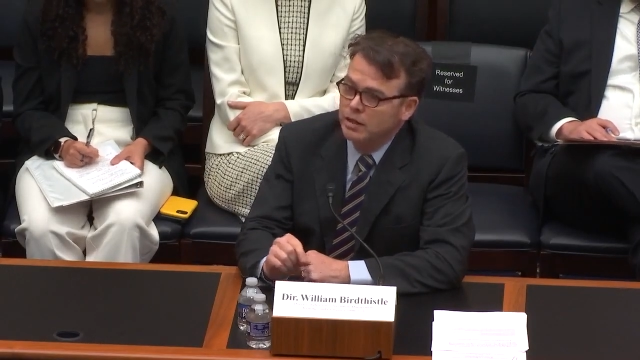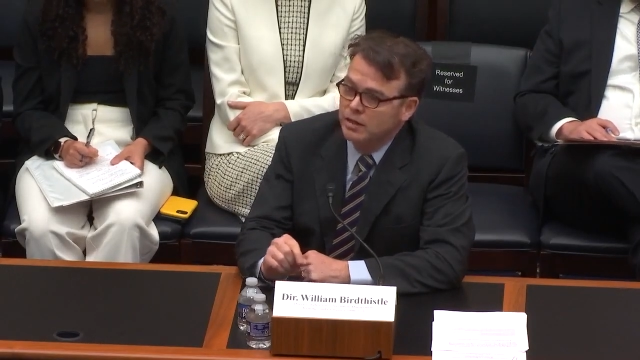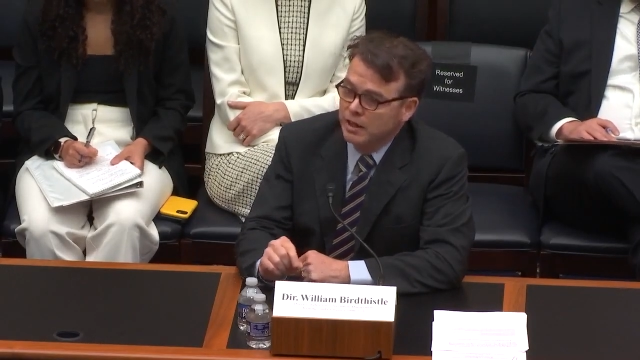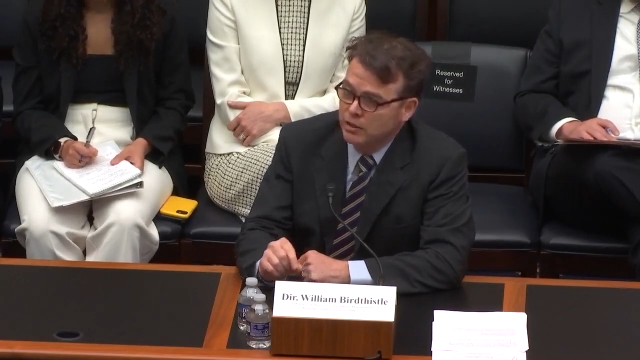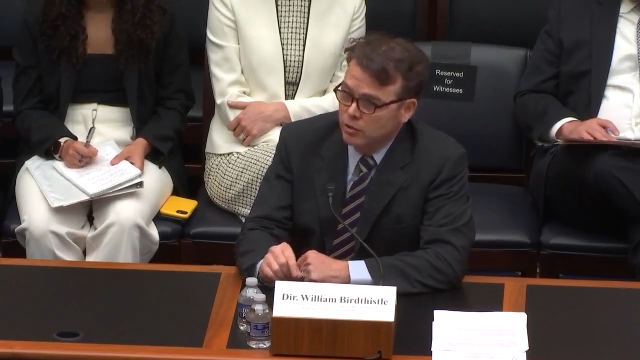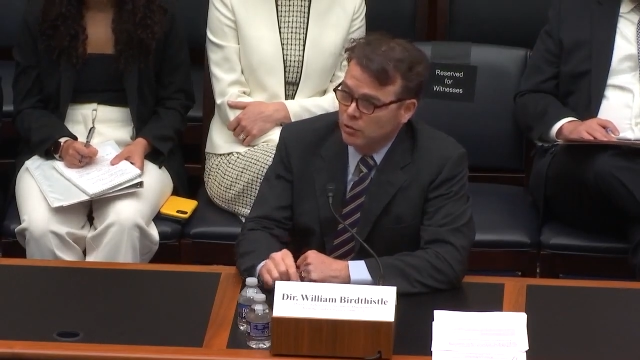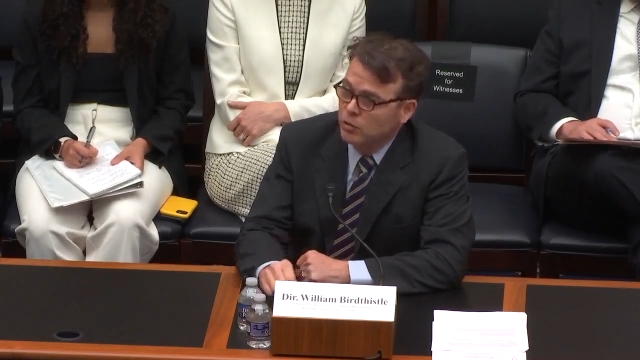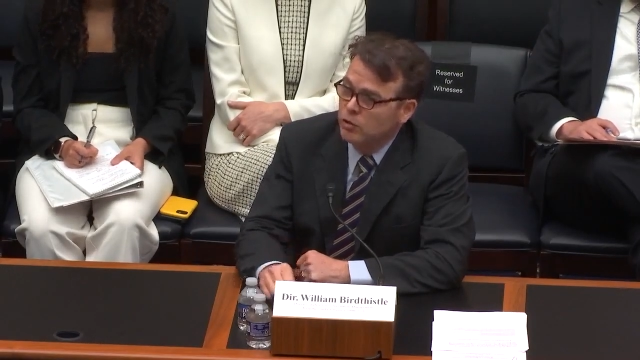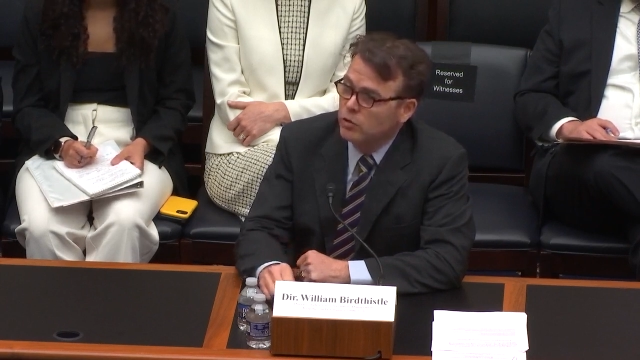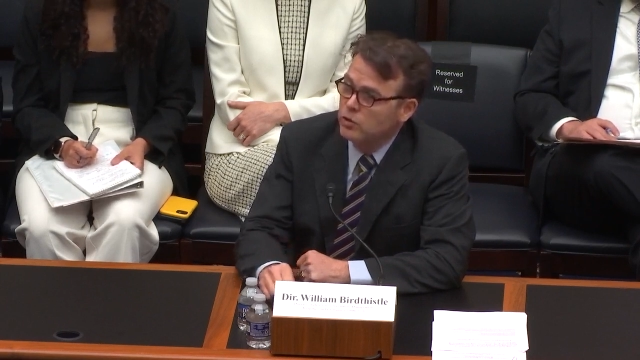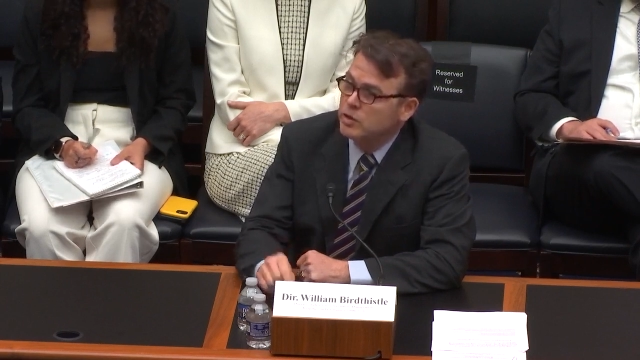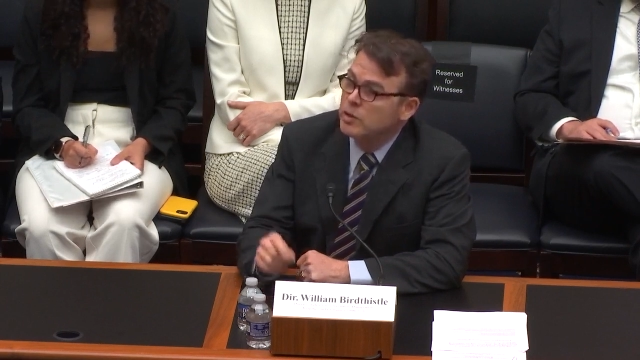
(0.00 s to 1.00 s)
that do
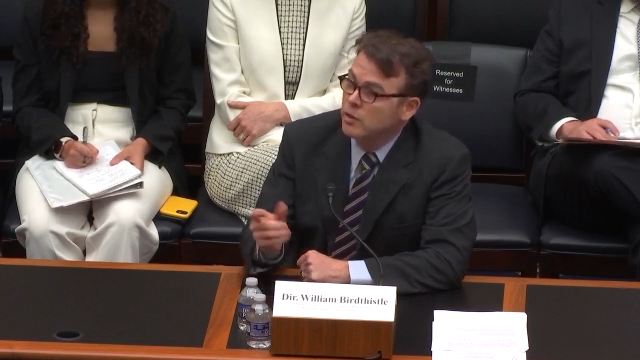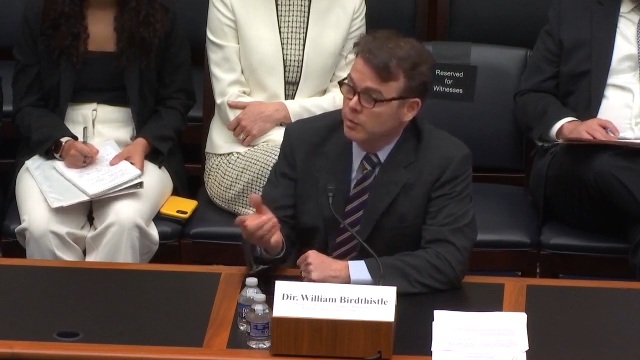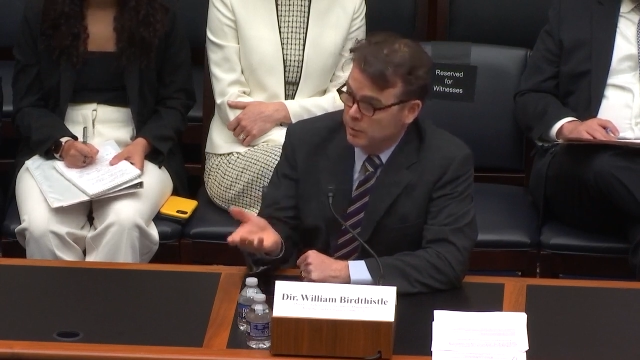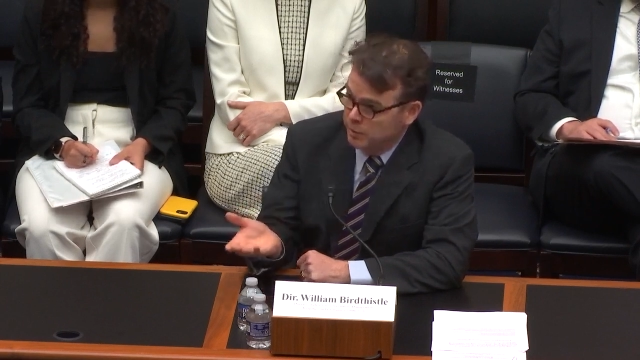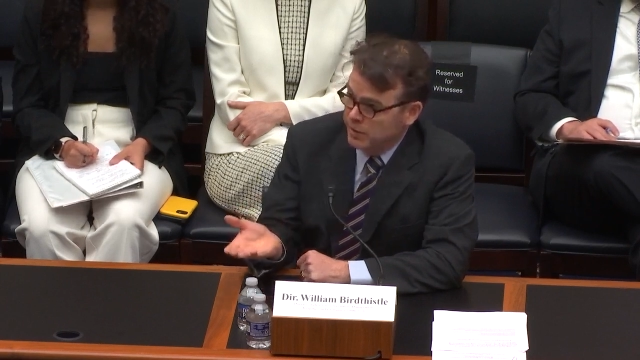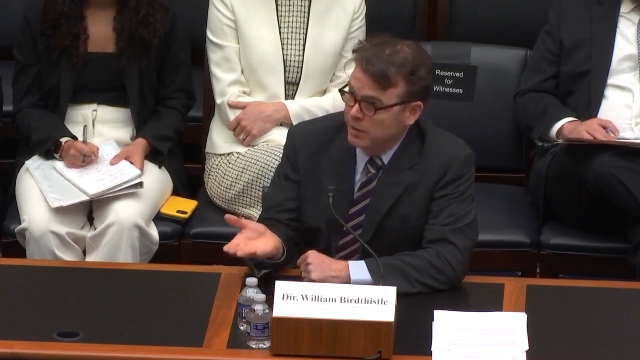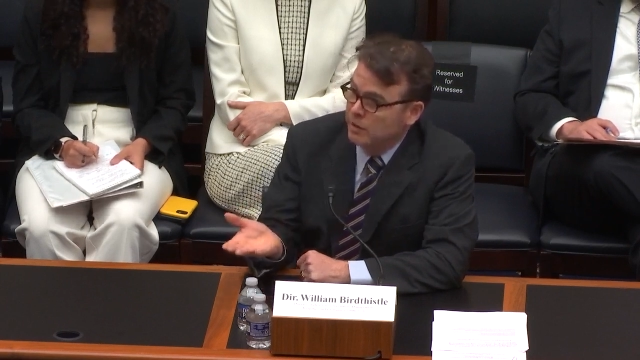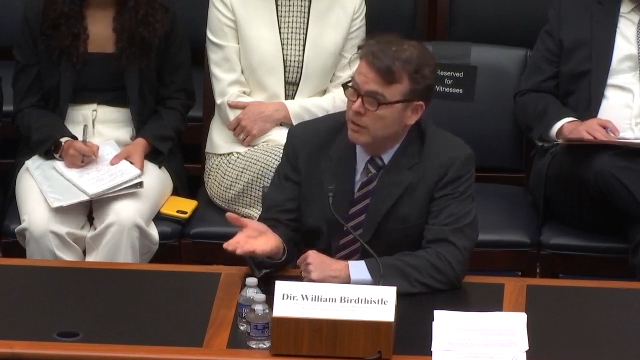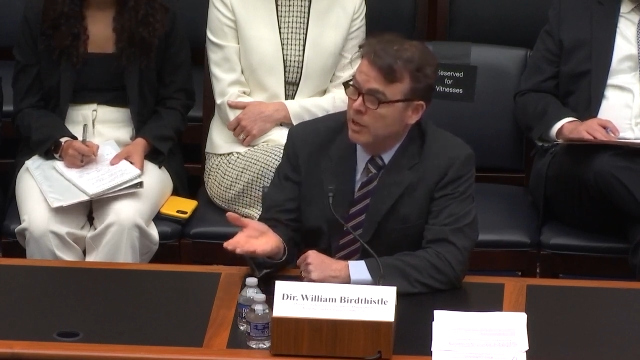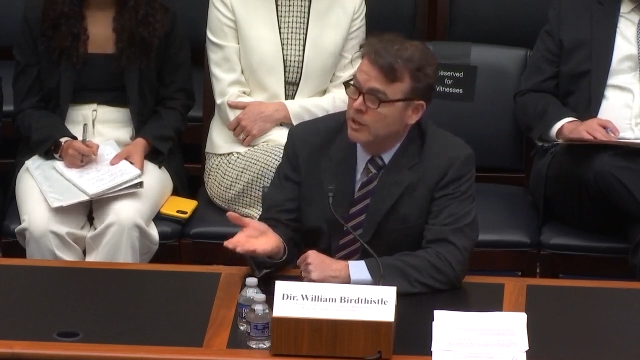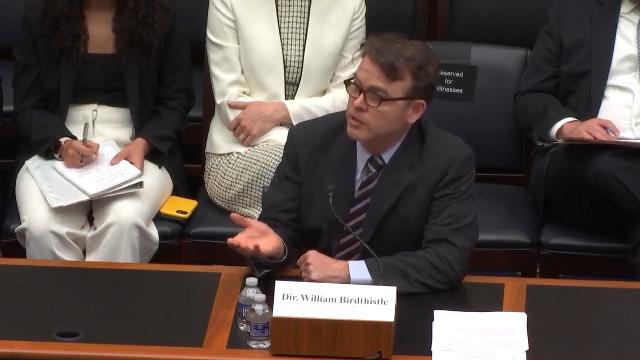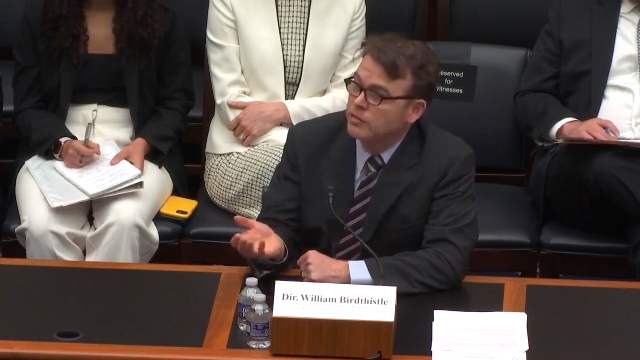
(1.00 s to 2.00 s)
use the particular
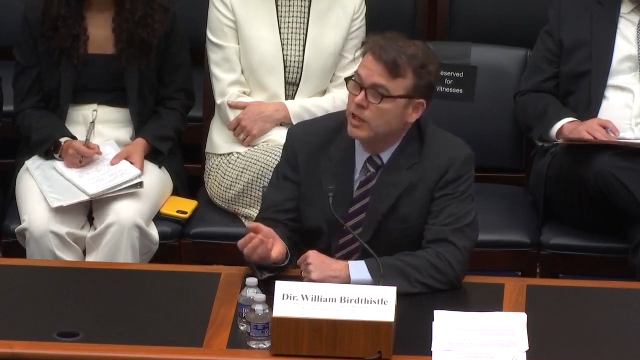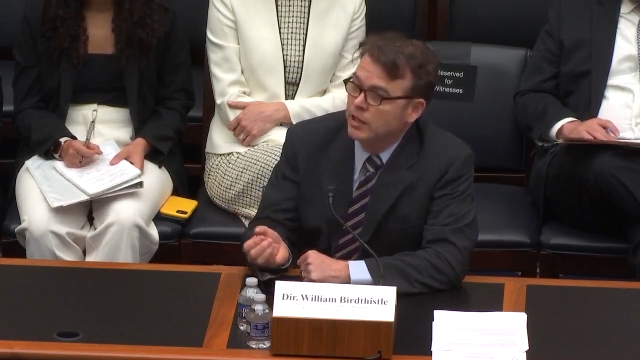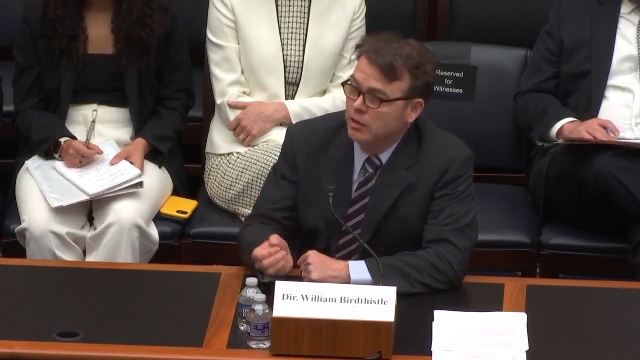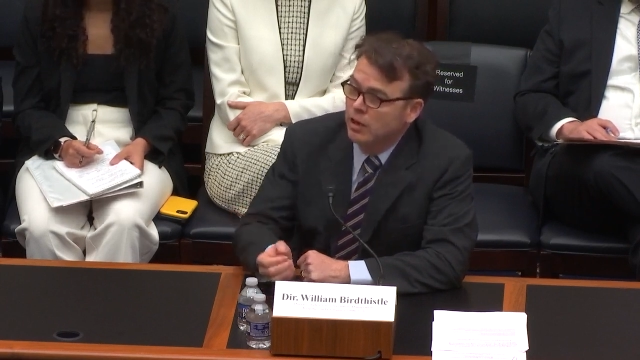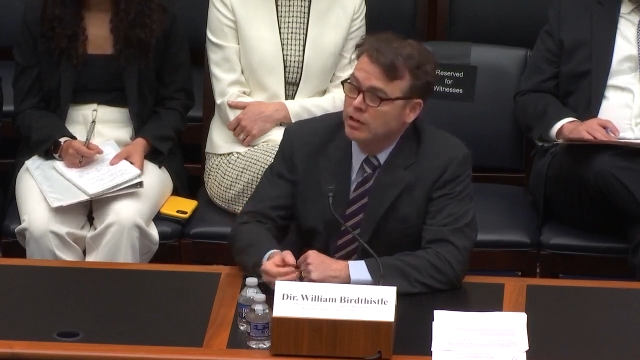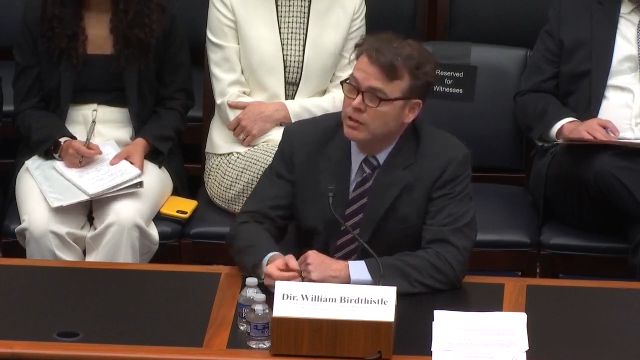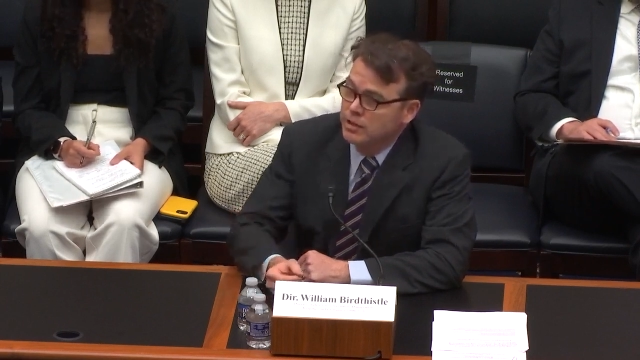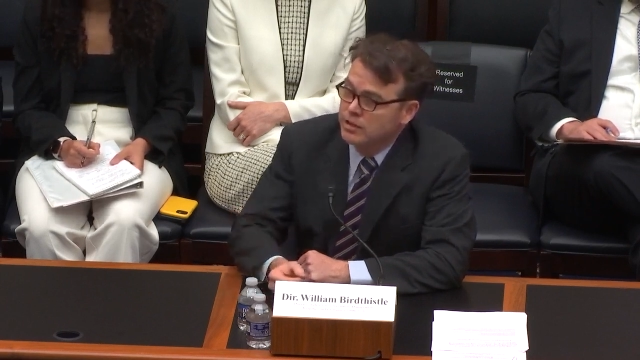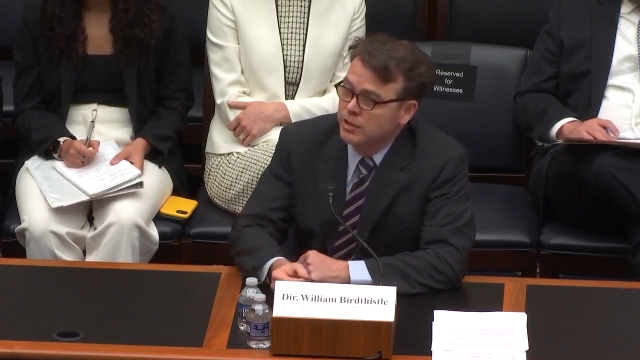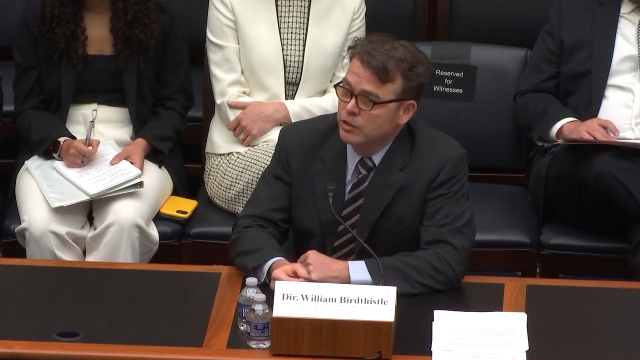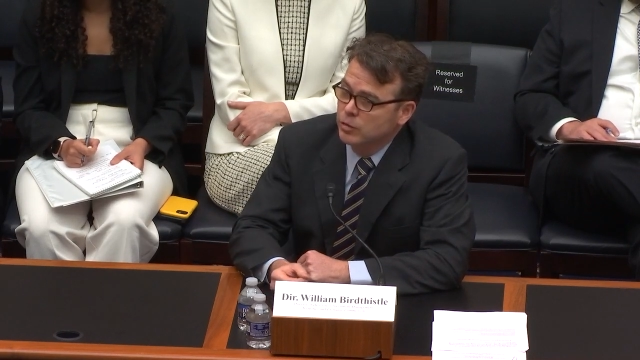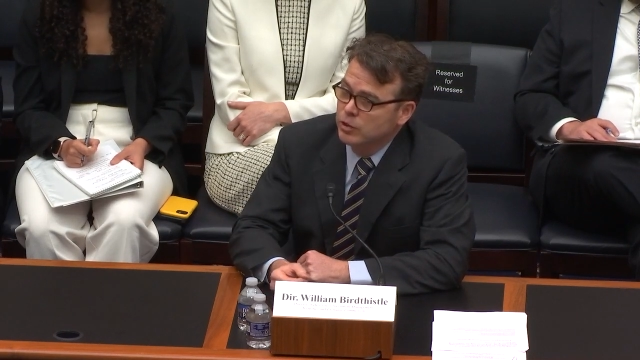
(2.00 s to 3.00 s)
kinds of technologies
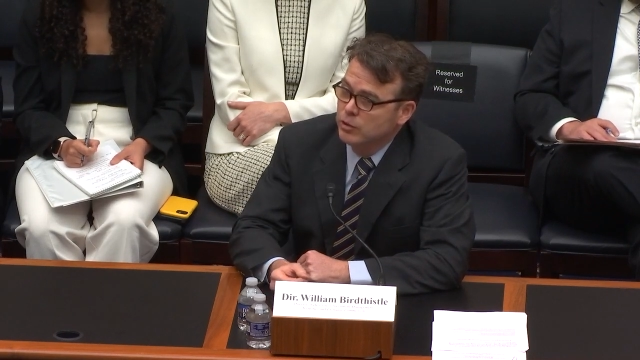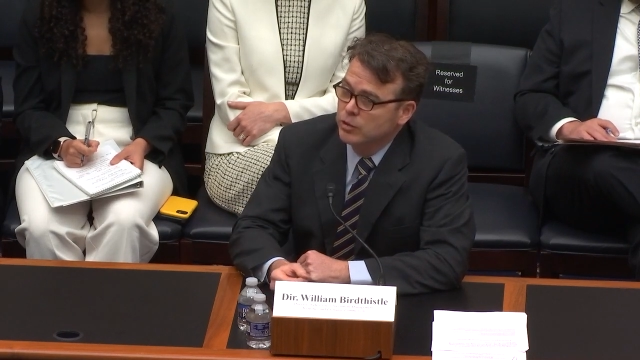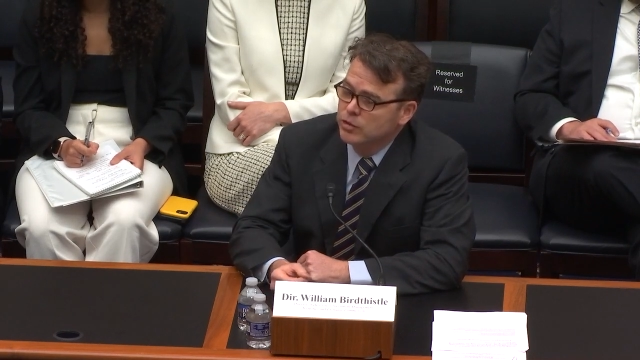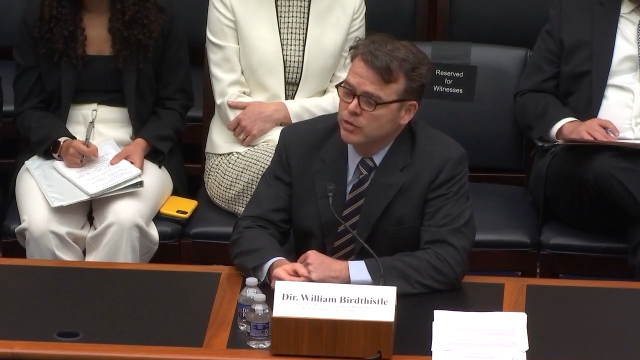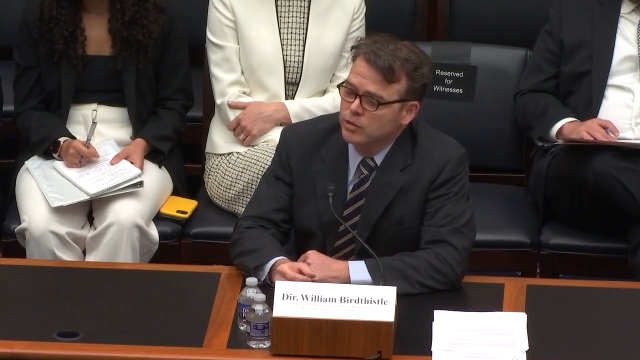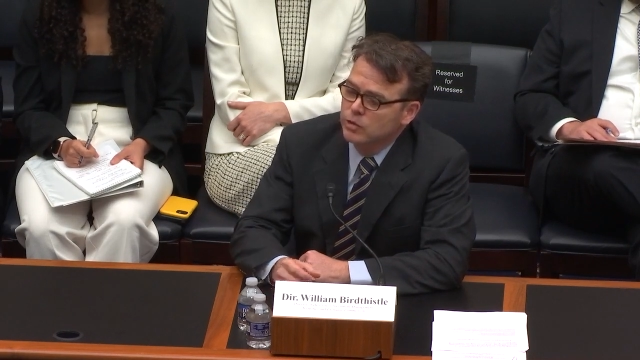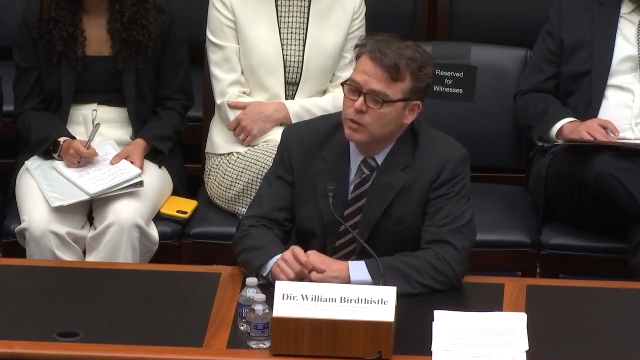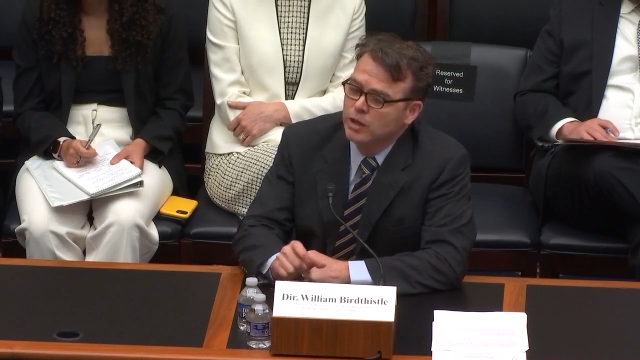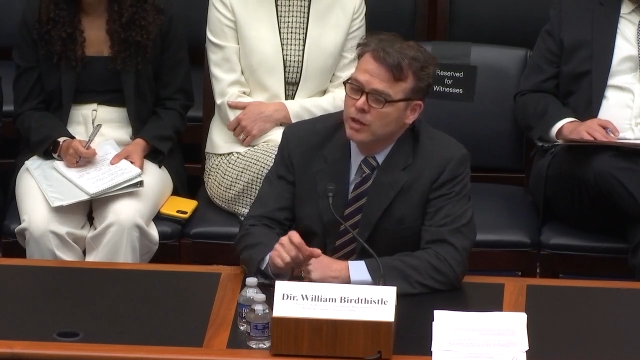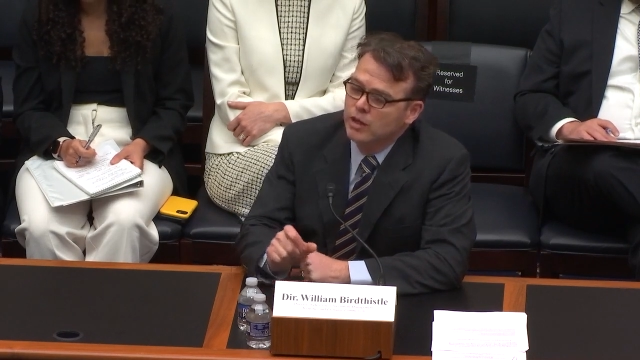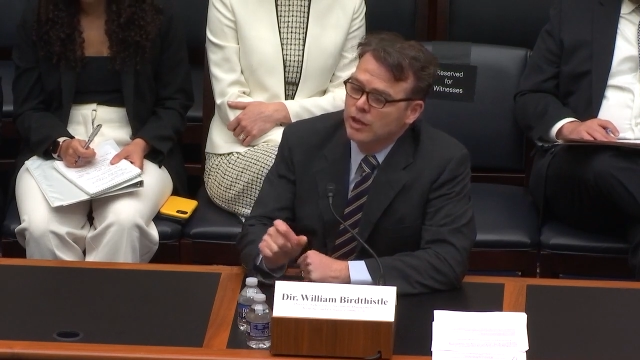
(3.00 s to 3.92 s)
that you alluded to